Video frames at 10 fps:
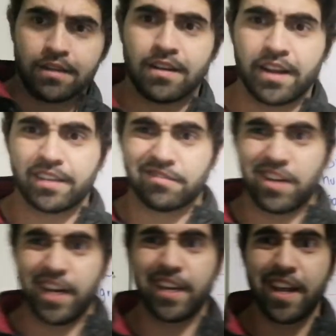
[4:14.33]
Like
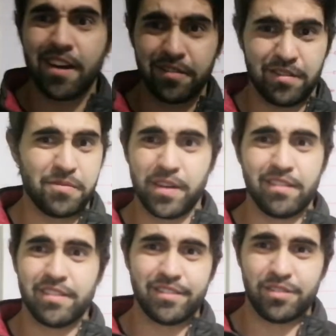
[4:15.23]
right now the
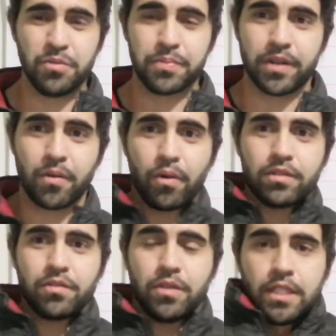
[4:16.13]
weather is super cold.
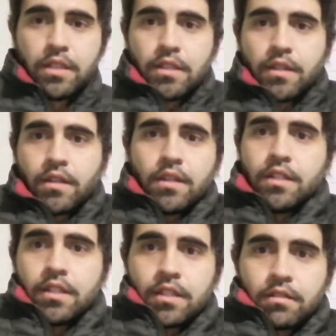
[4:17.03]
So
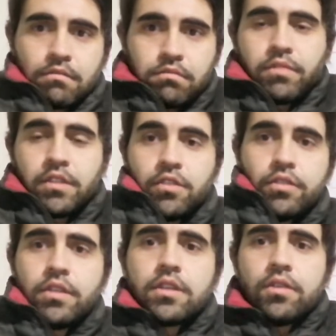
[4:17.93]
when
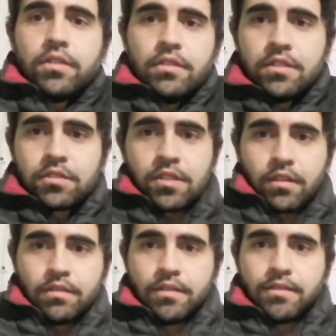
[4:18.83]
you're cold, you start